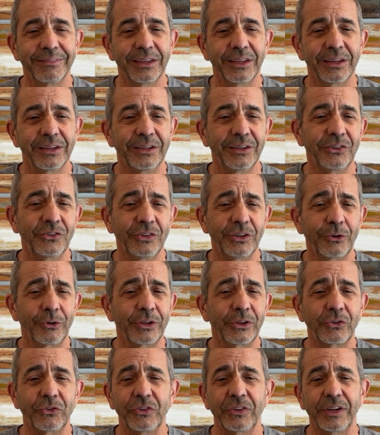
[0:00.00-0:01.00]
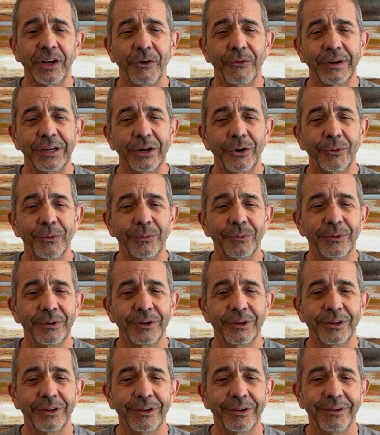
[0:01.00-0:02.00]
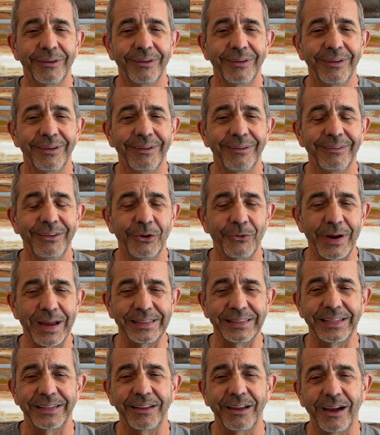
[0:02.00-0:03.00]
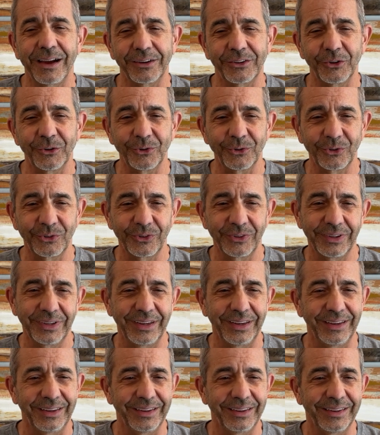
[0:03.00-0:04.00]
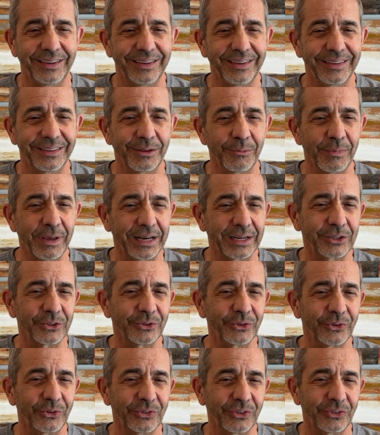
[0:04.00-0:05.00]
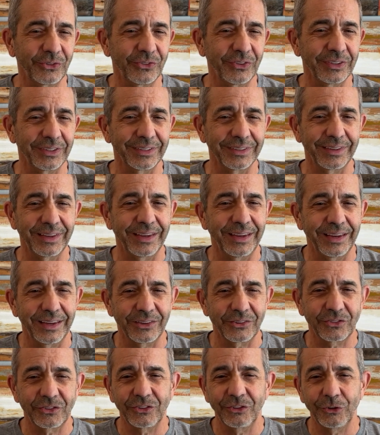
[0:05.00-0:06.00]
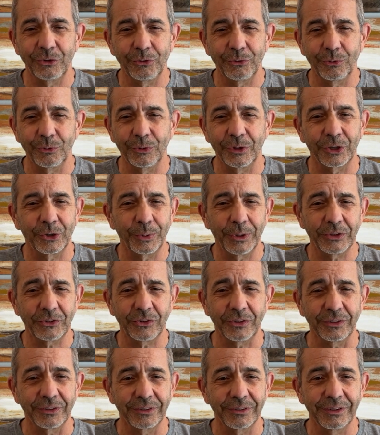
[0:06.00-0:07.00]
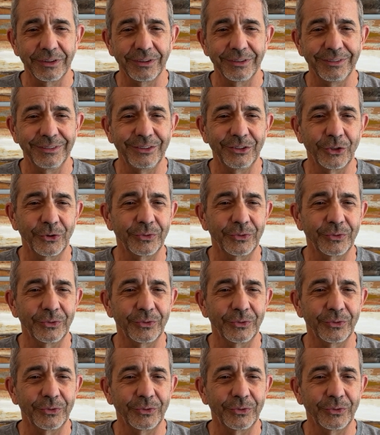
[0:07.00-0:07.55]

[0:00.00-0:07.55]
Consider this scenario. You're at the doctor's and the medical assistant asks you a question you don't